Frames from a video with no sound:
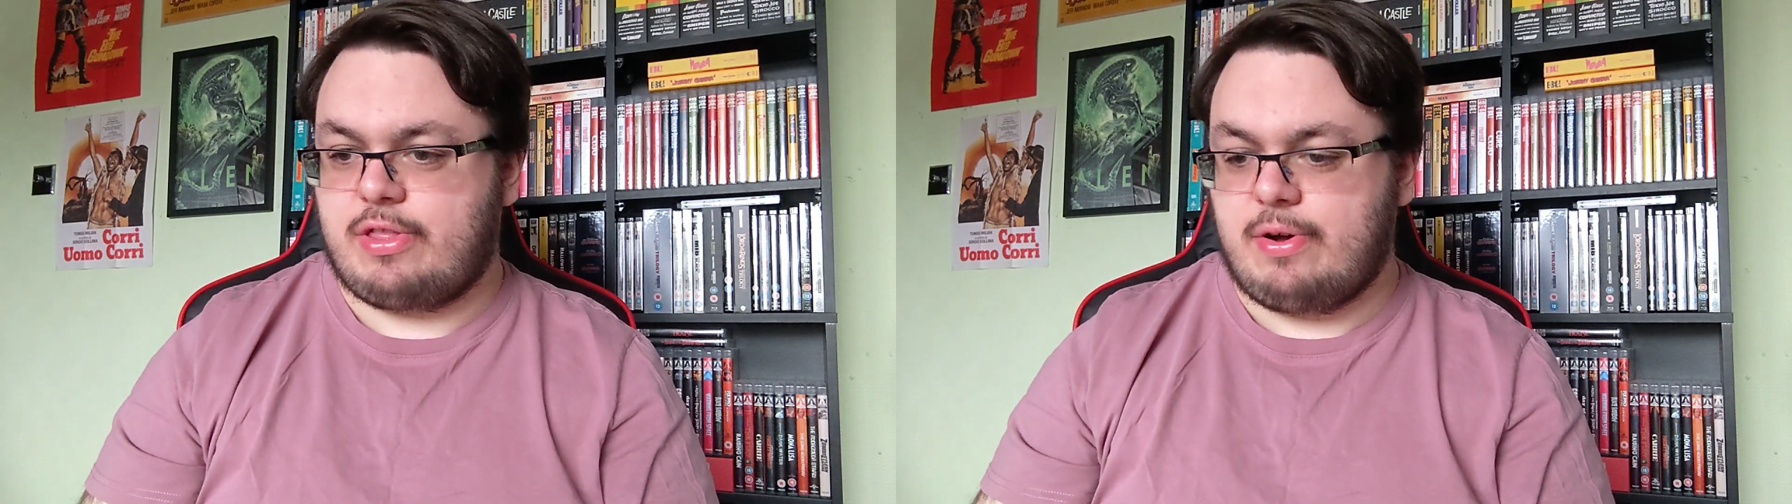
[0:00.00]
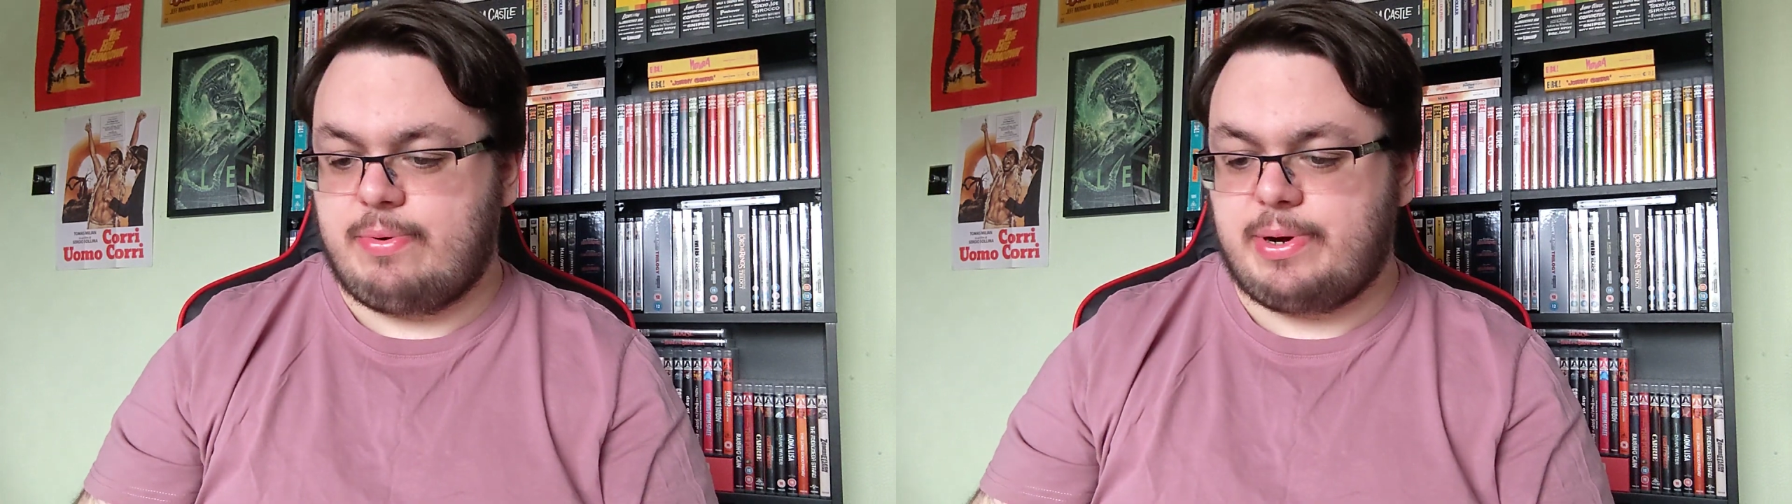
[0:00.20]

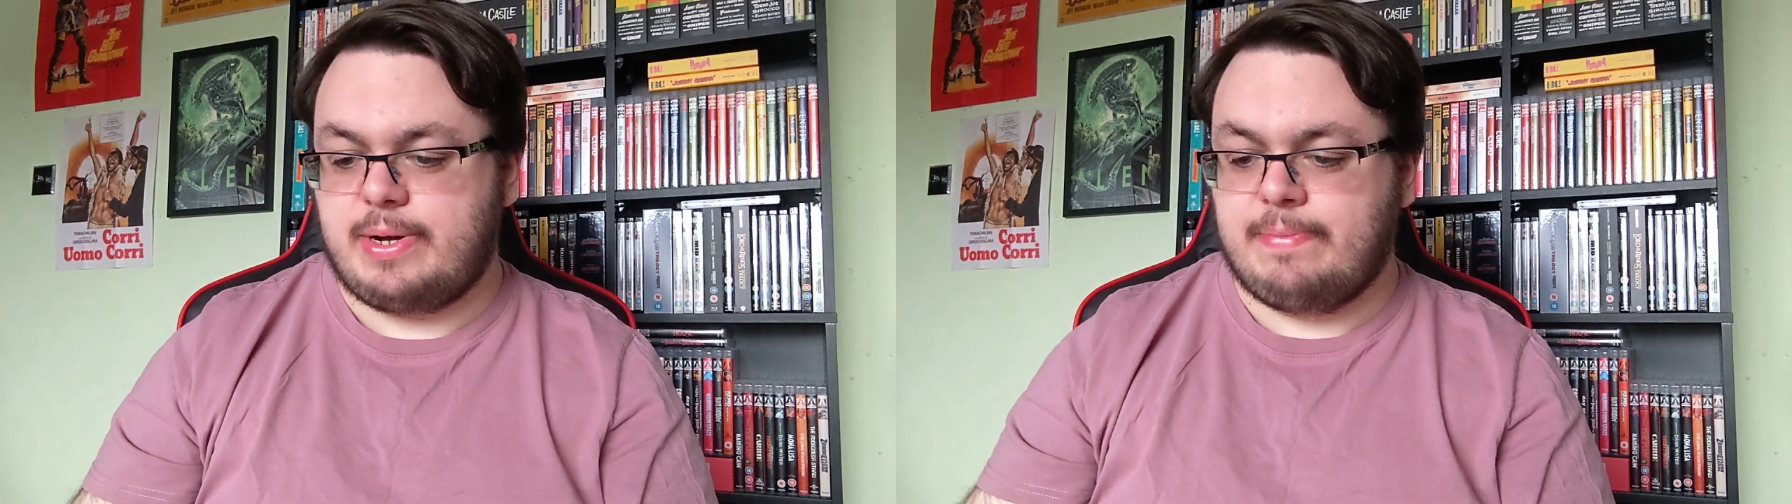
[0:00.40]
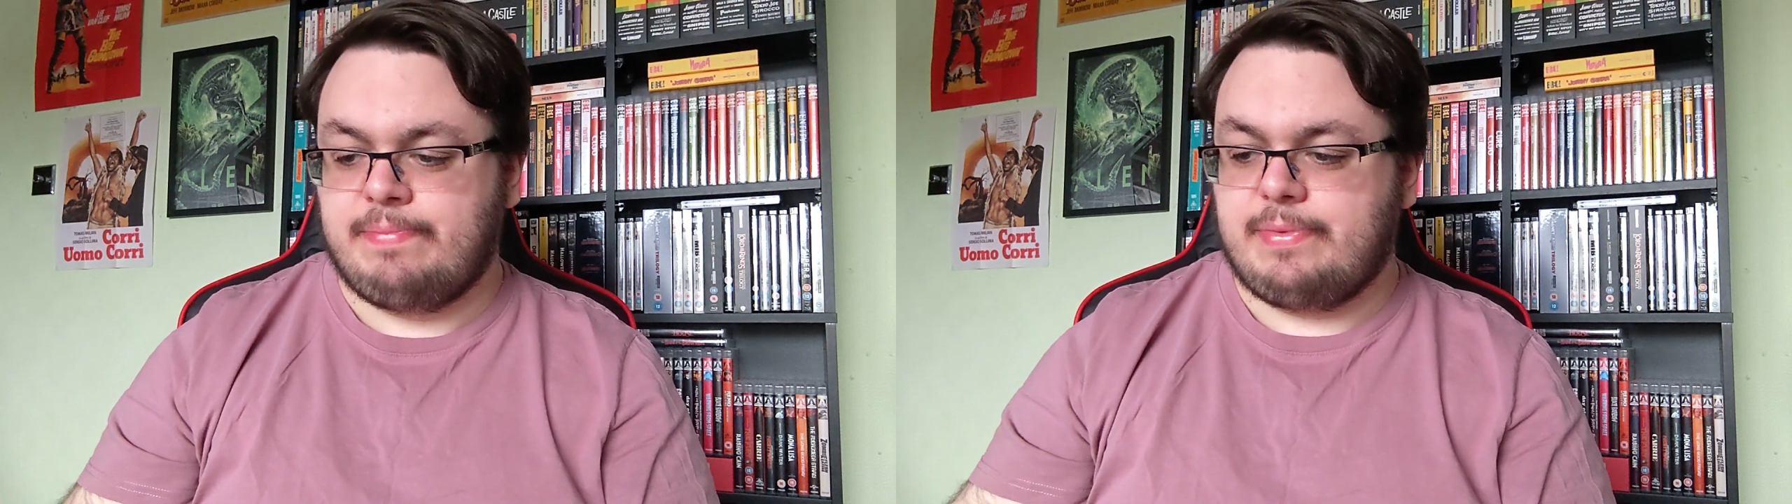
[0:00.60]
So
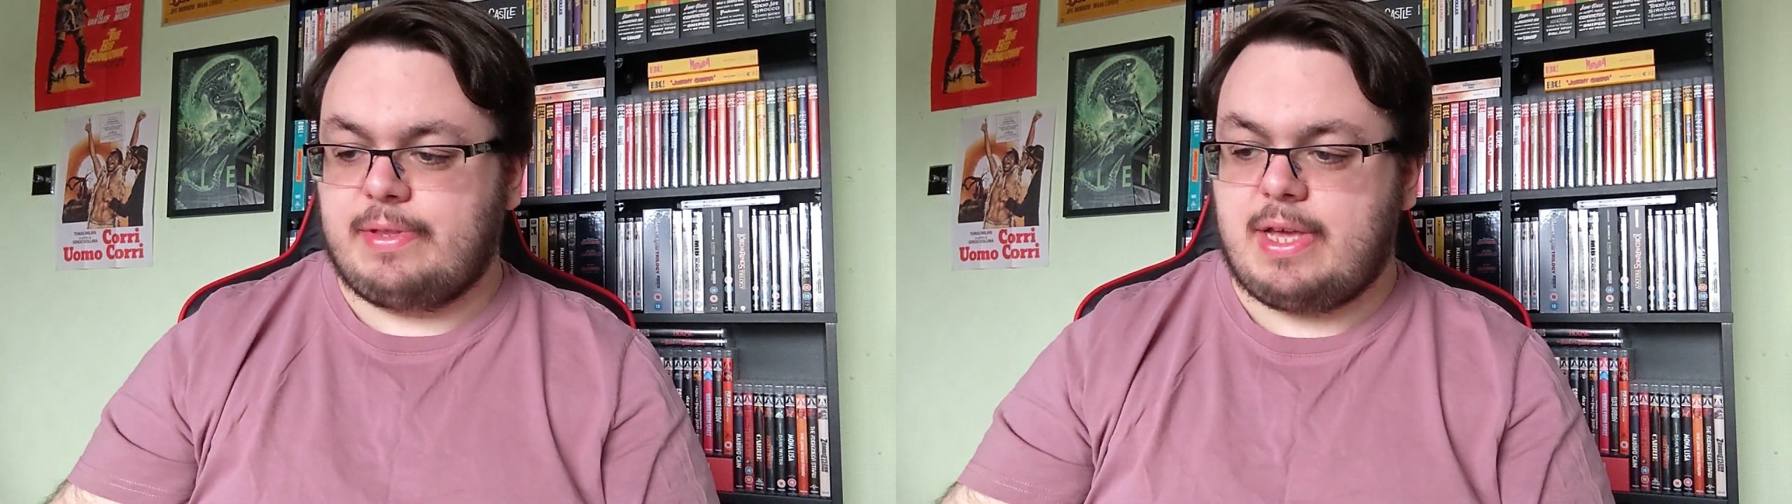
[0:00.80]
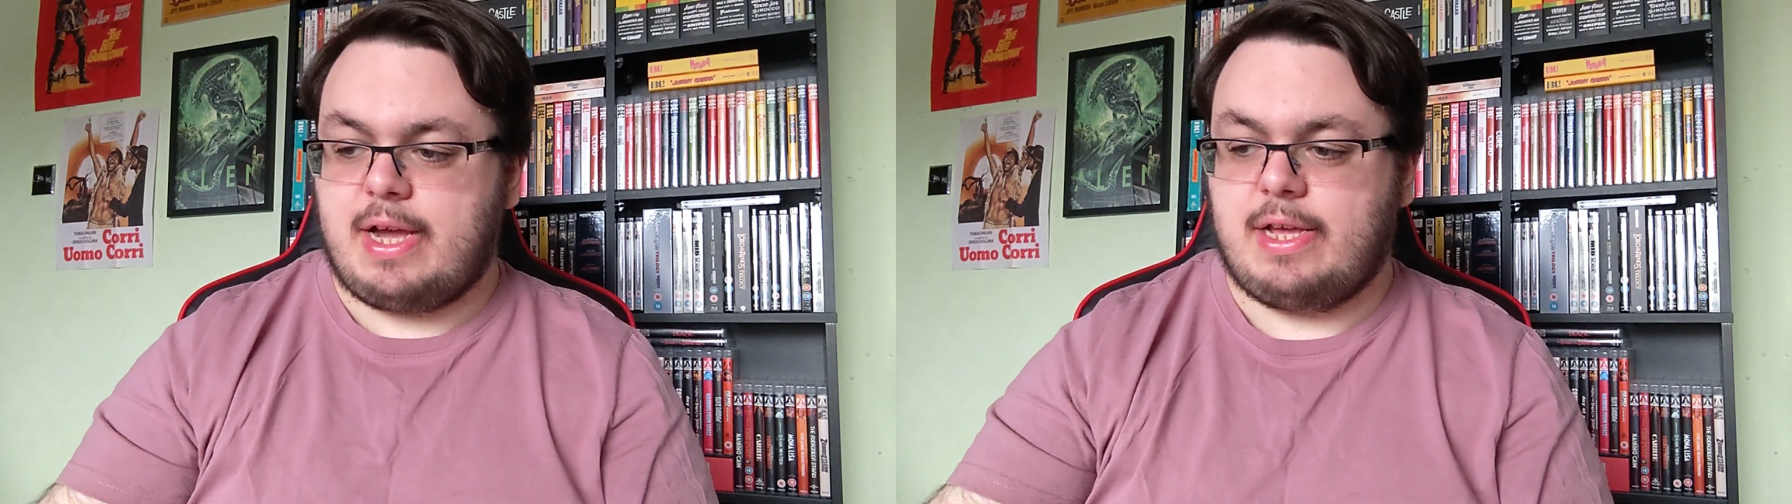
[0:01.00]
uh,
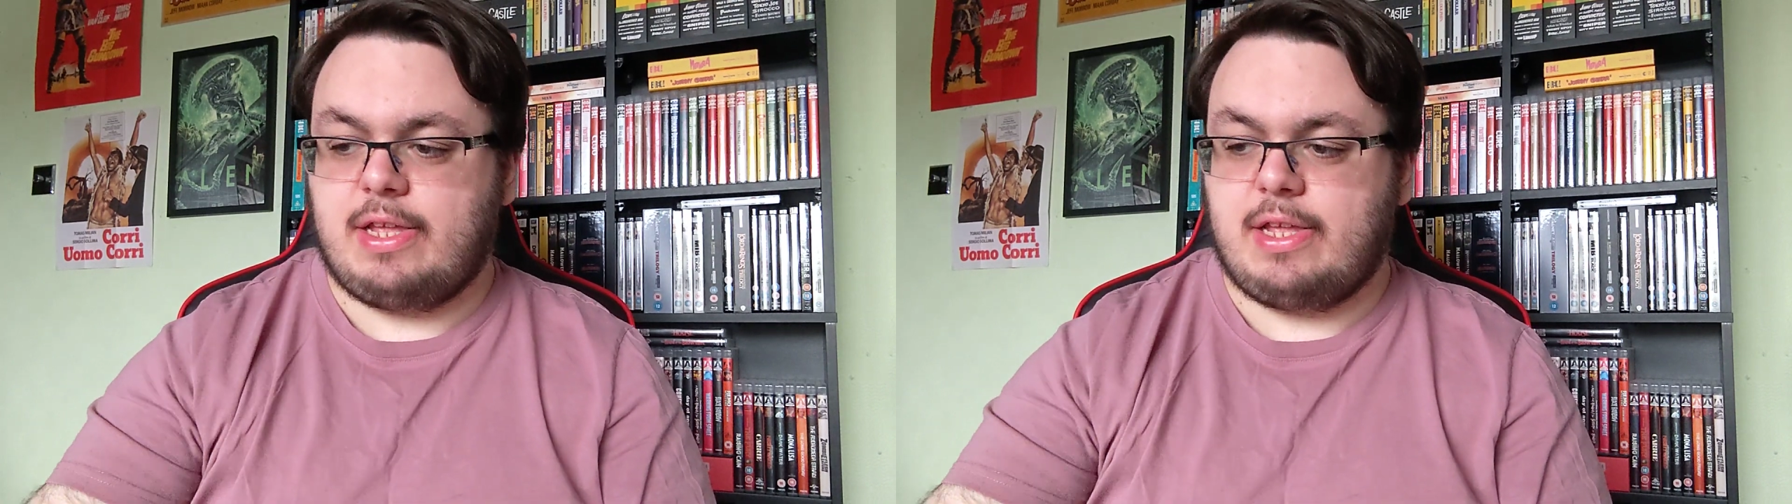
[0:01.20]
yeah,